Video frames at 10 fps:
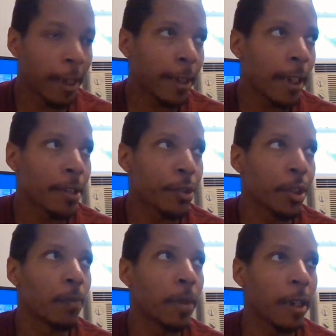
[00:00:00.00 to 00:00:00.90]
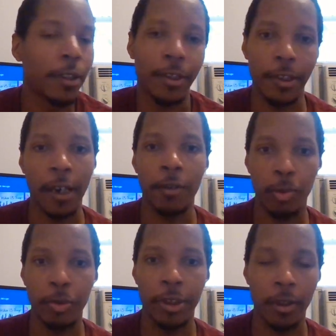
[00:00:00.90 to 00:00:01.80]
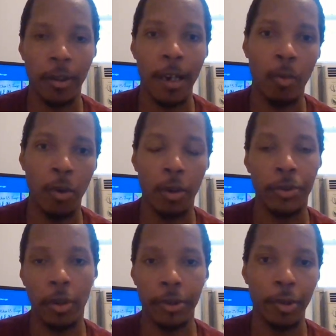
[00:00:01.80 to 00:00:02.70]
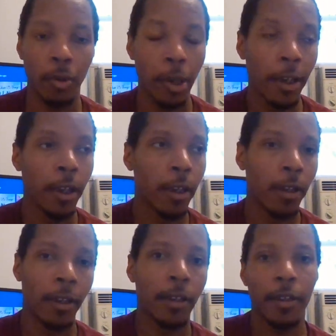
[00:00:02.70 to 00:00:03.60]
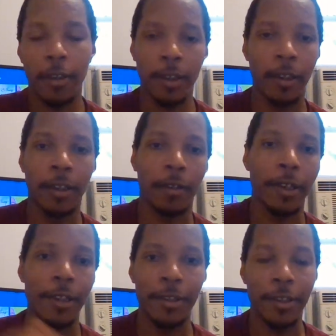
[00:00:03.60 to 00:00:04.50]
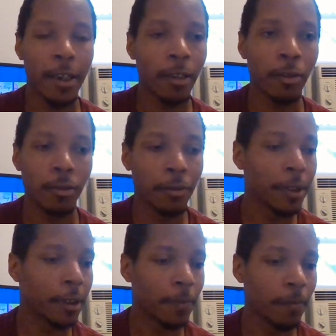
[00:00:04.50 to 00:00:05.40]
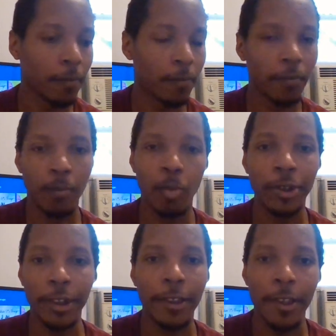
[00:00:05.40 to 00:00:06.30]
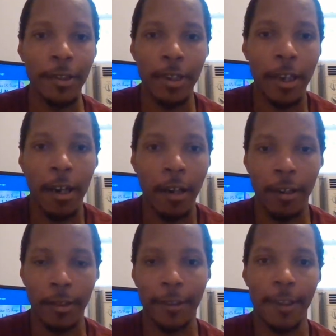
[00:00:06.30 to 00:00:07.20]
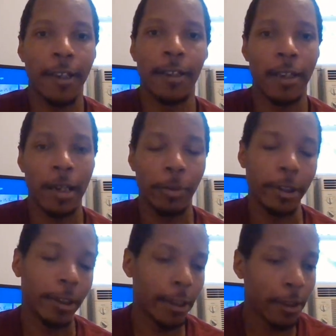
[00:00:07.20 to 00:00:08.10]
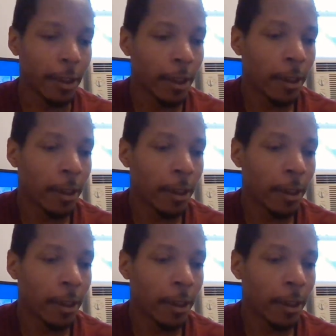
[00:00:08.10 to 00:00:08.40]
I guess compared to Cyrus, which is a lot worse, also, he sells, we'll sit there and say hugs in the neighborhood.